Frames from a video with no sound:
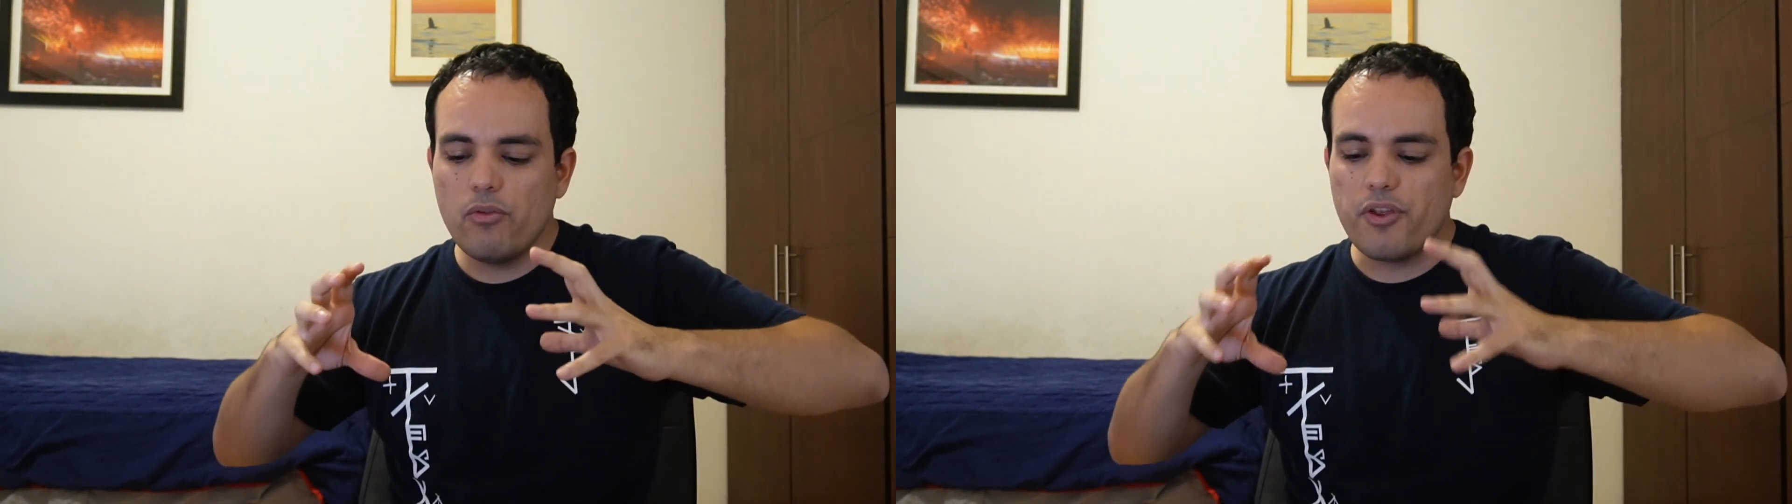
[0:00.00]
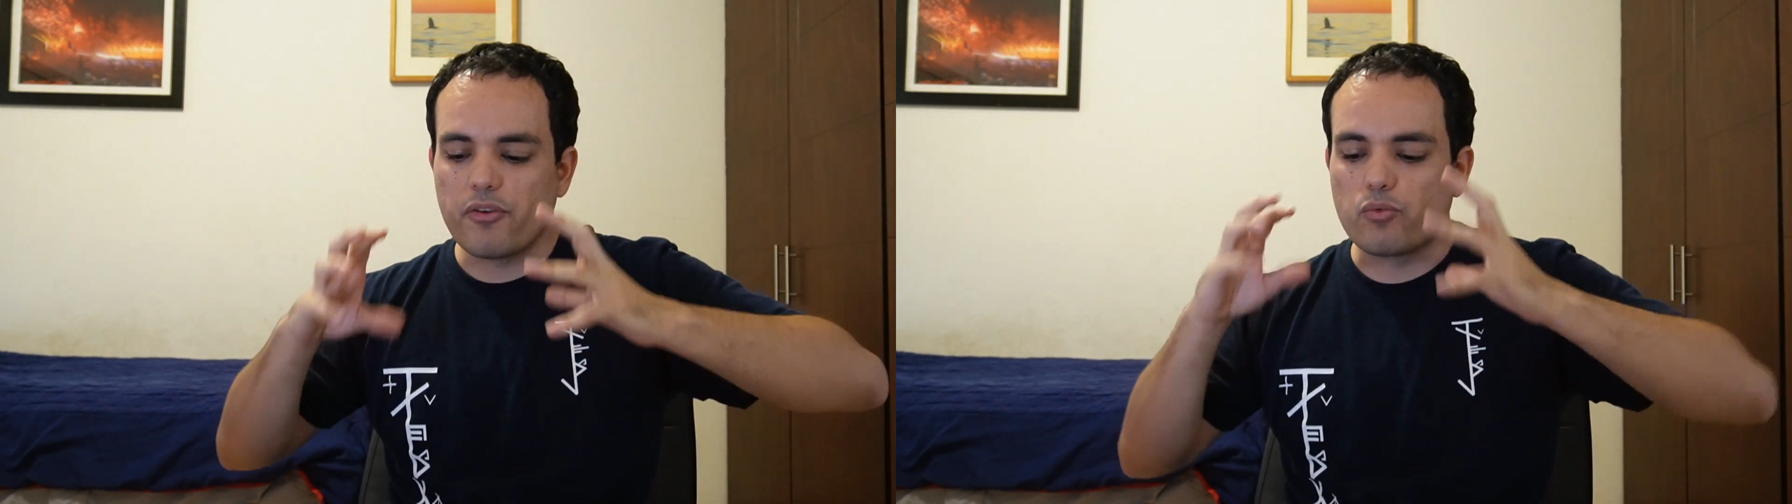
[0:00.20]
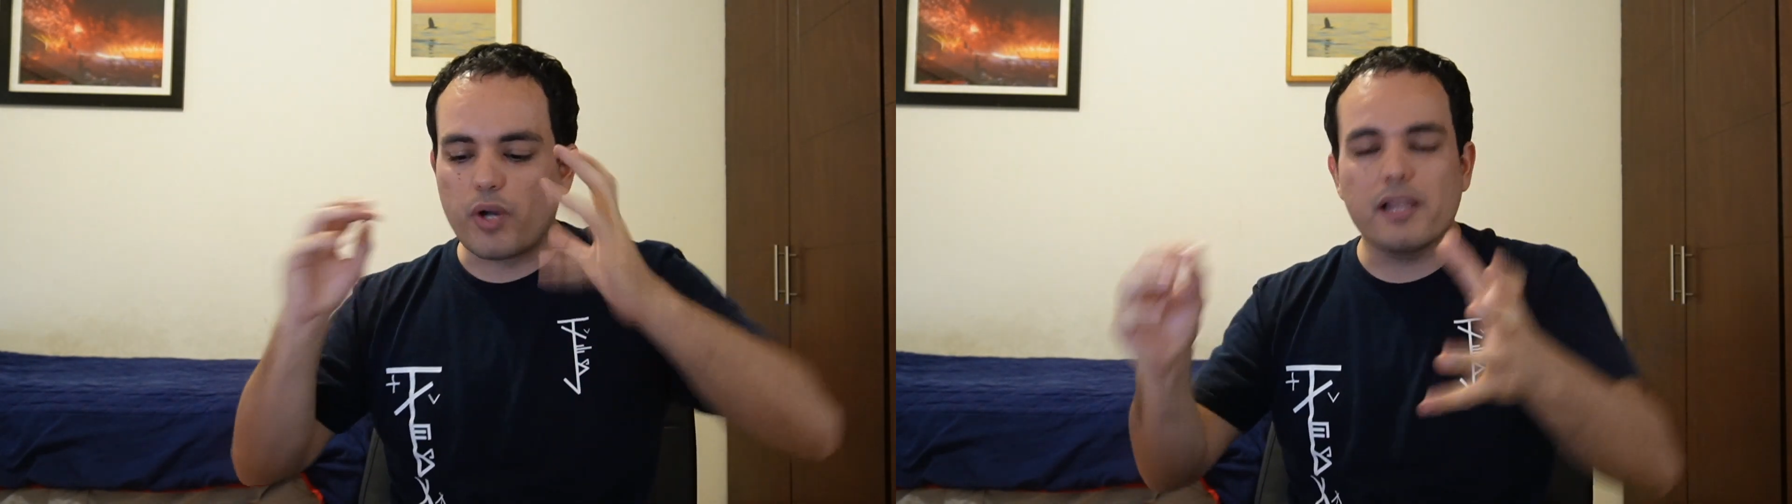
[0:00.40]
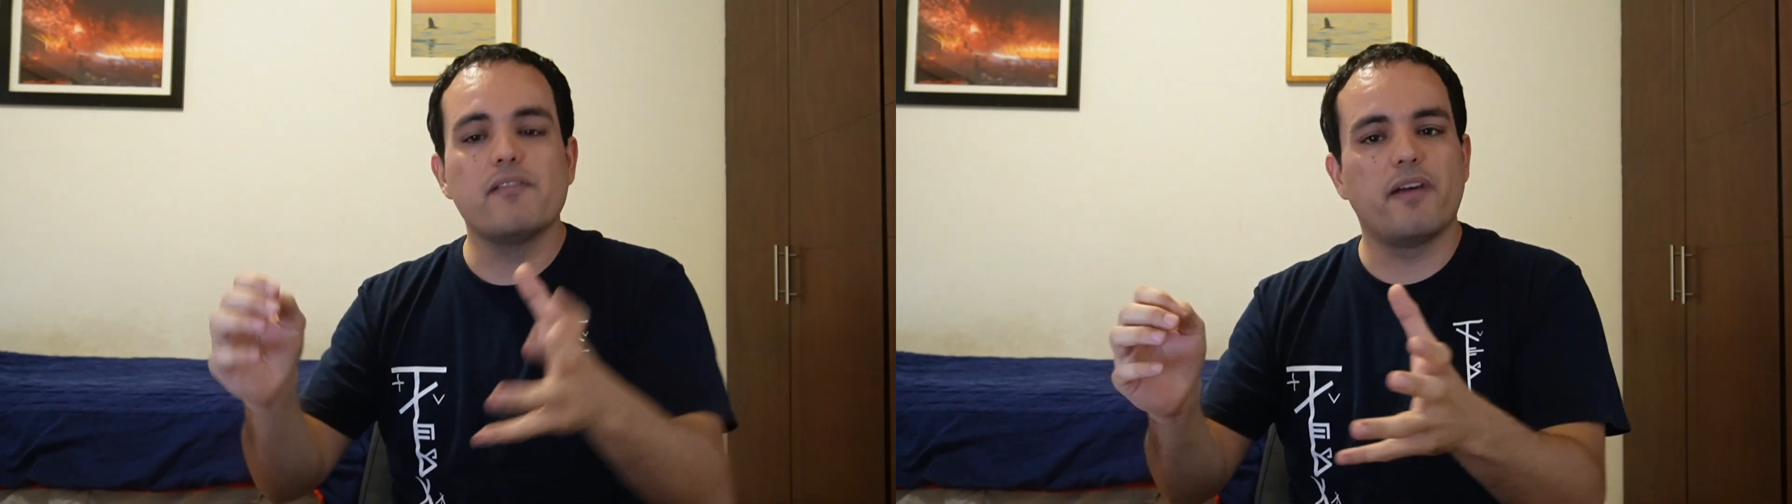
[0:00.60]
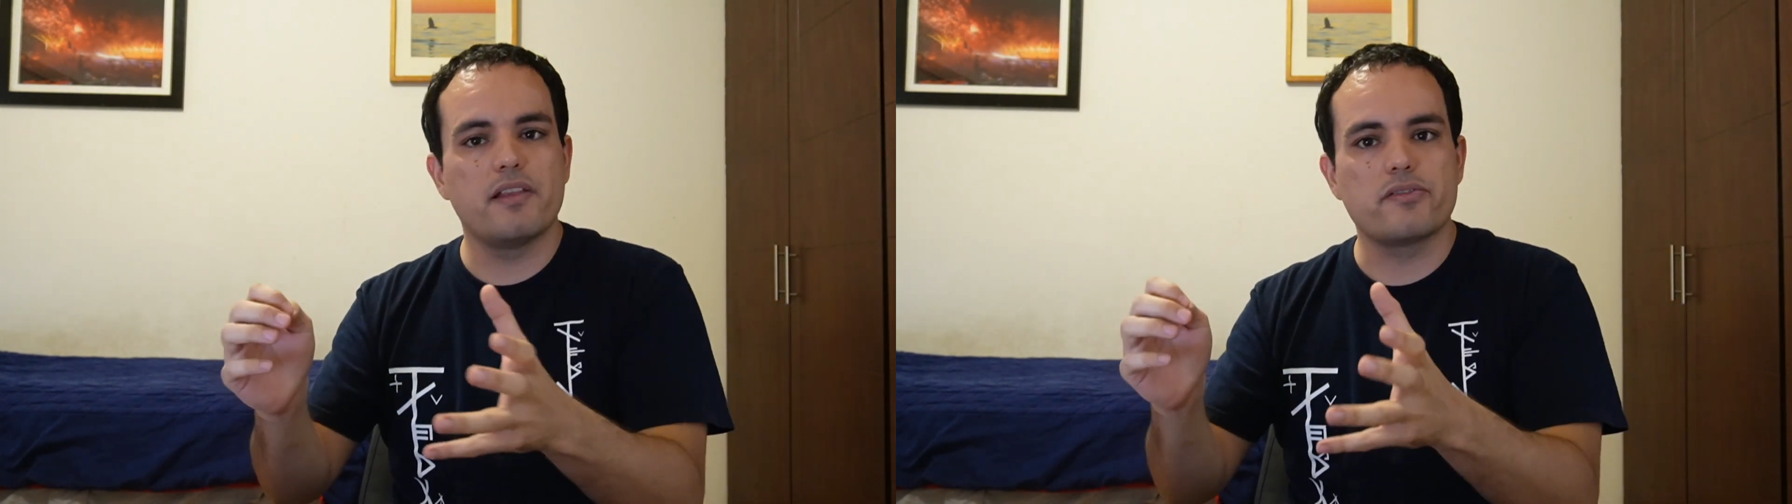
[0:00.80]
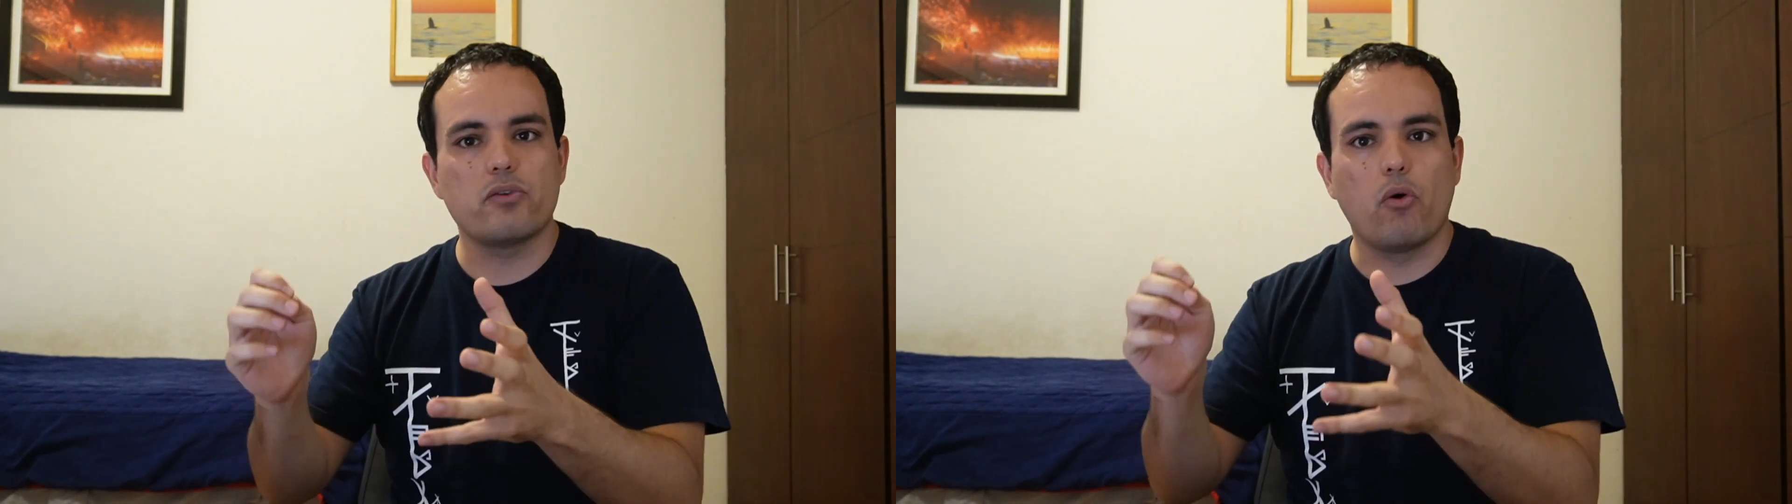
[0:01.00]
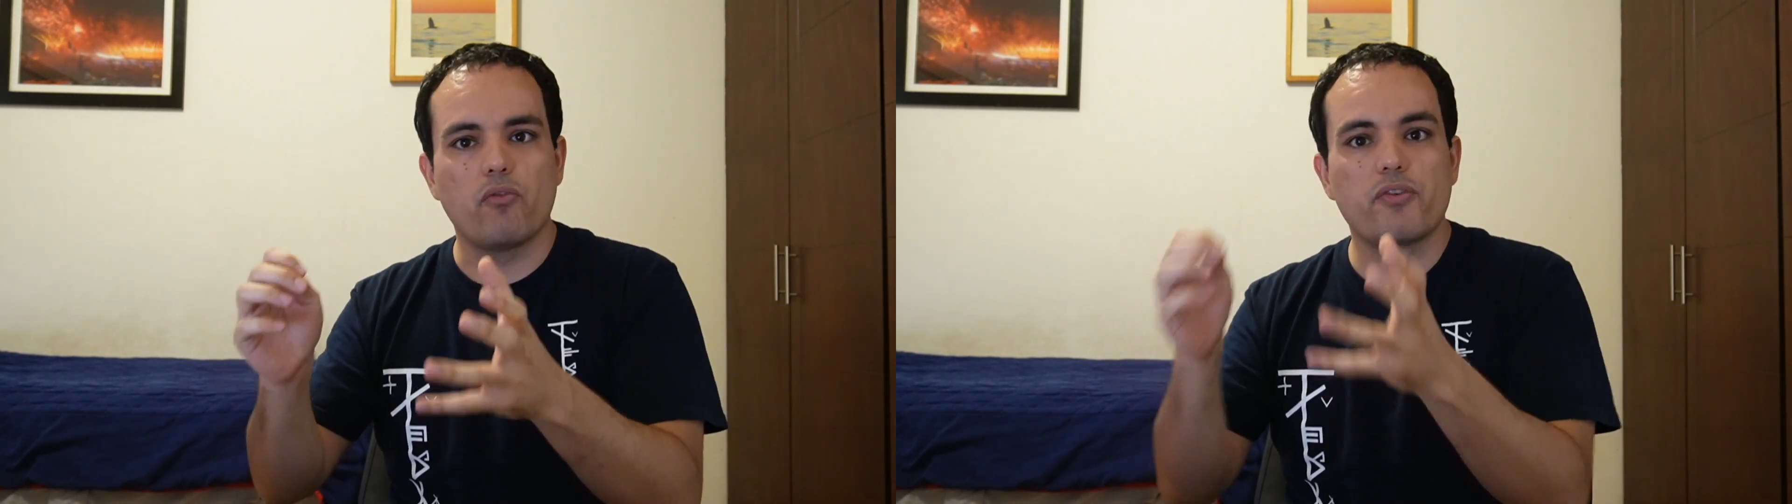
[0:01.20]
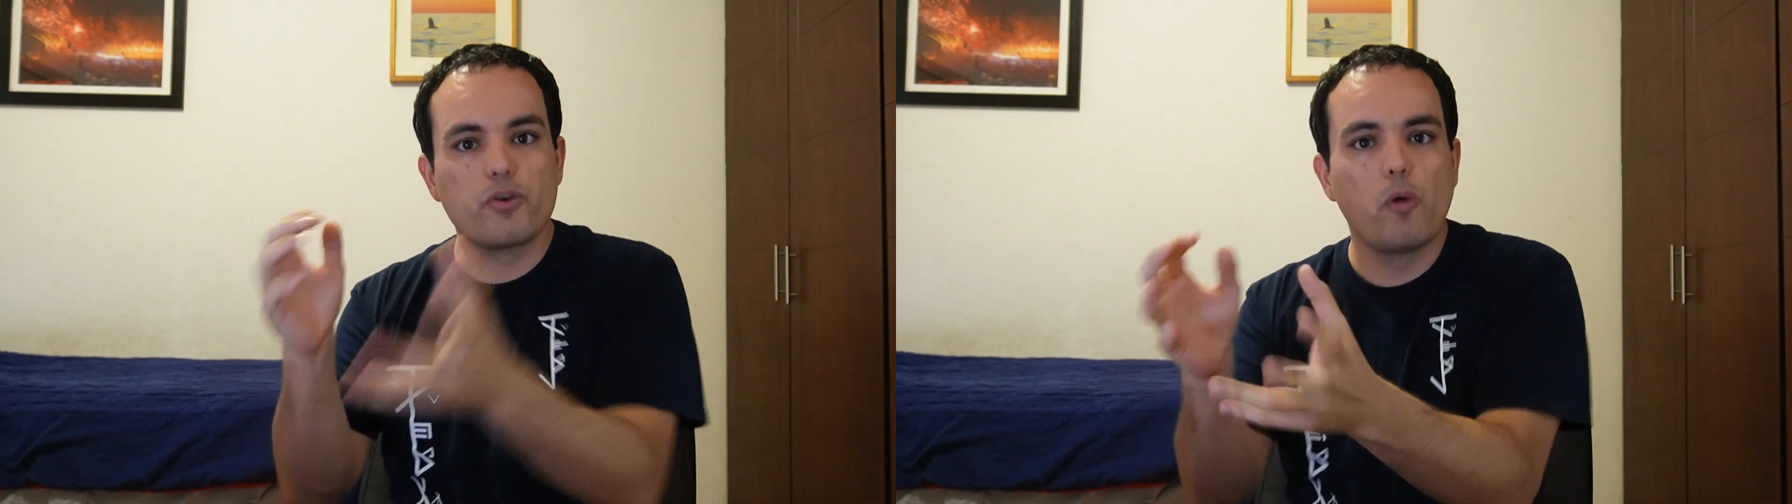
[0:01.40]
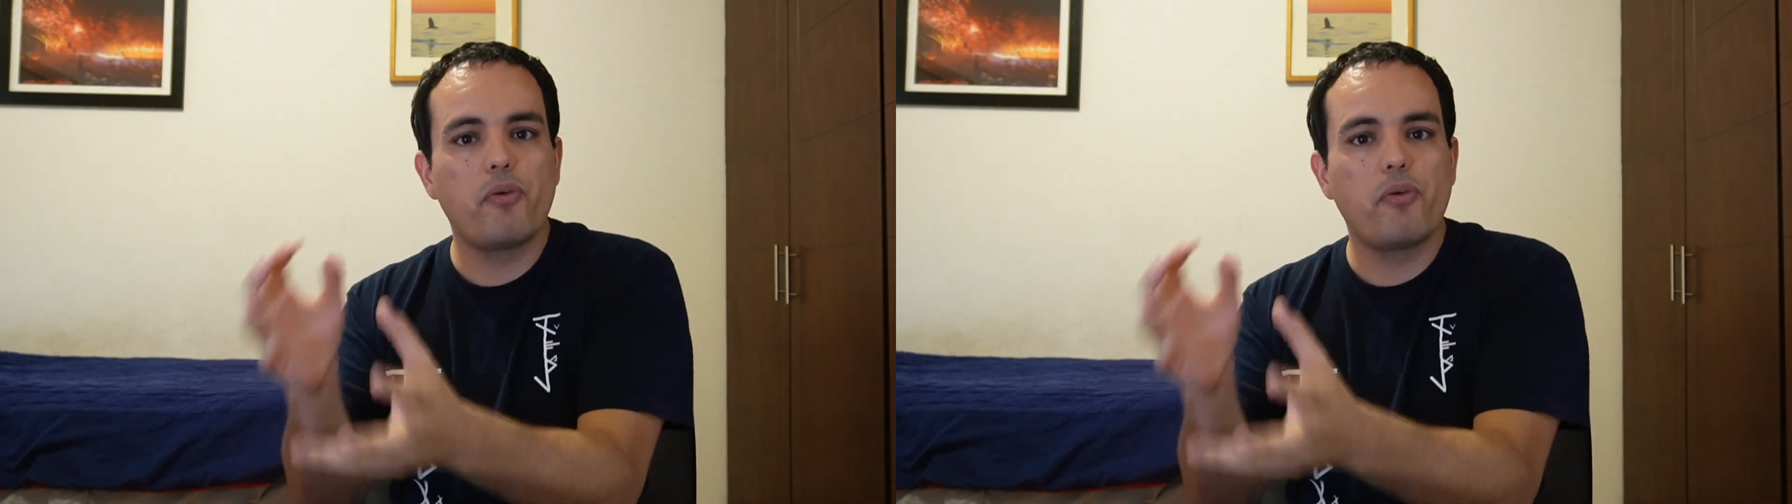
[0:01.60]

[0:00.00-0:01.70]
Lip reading: the relevance of group